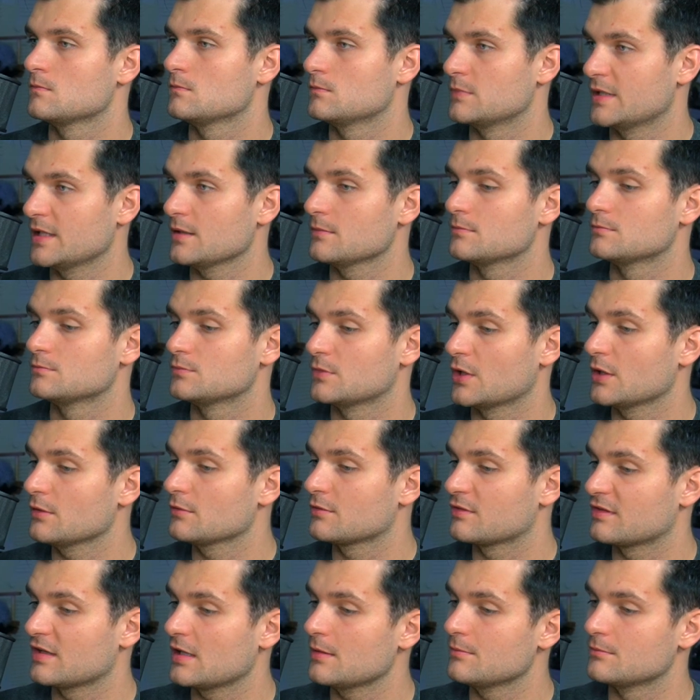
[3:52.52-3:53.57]
Yeah.
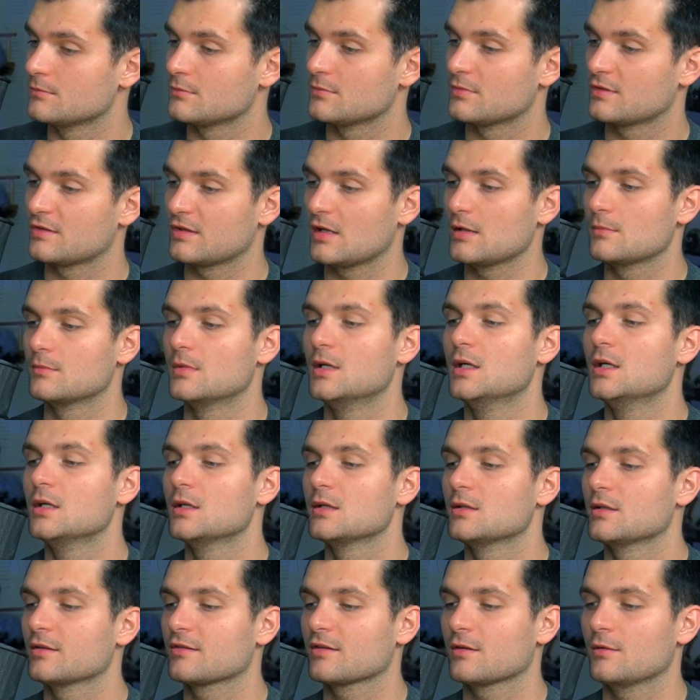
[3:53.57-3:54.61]
No. Same.
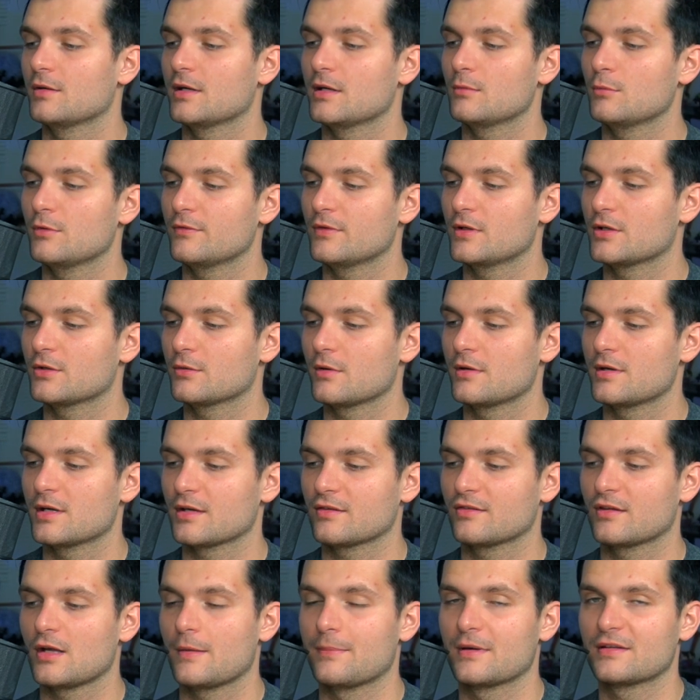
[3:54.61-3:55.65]
Let's go ahead and move on to our
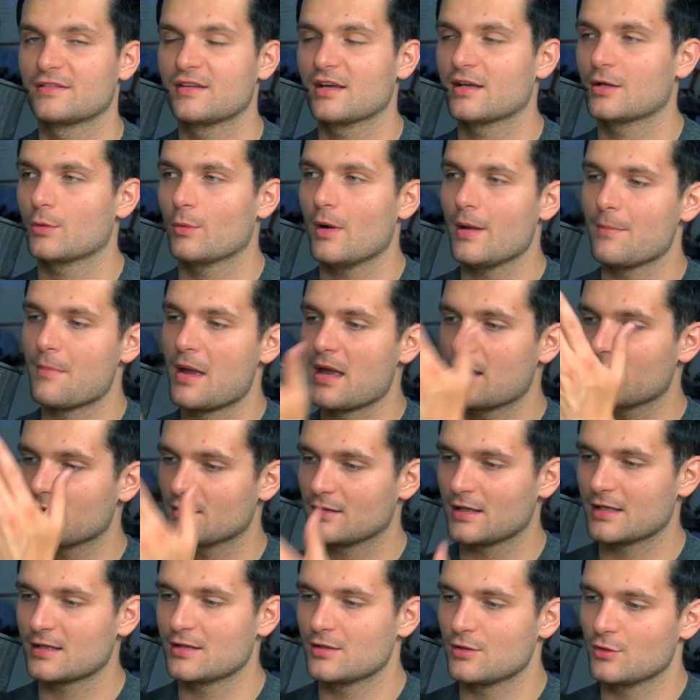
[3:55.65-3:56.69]
next topic. Take it away, man.
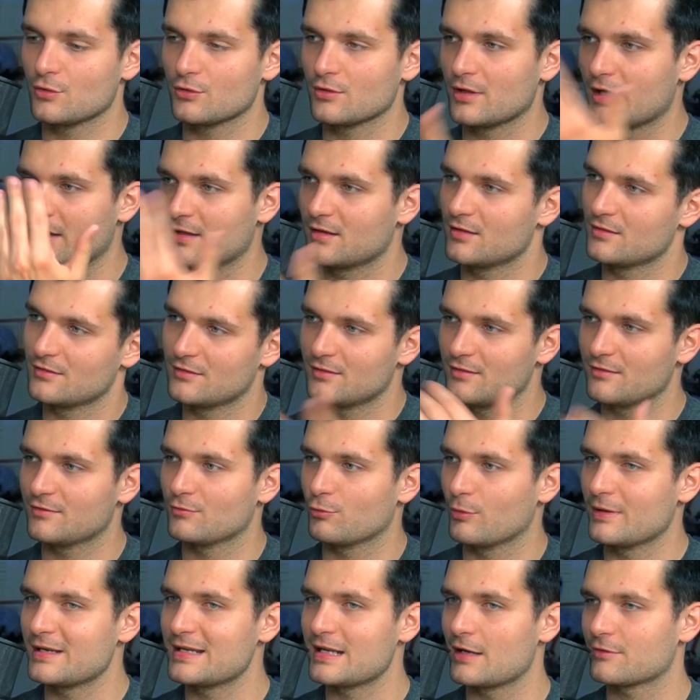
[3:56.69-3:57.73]
I like that you're out
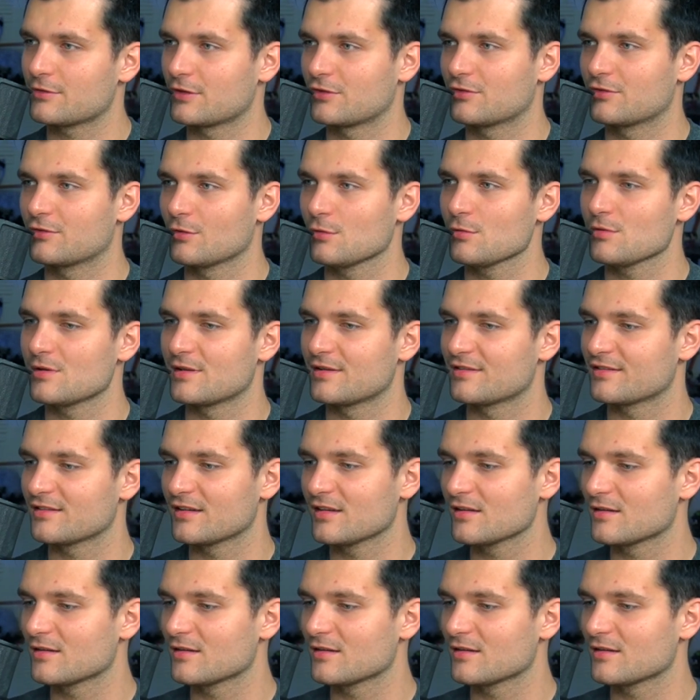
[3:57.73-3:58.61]
the stories. Yeah.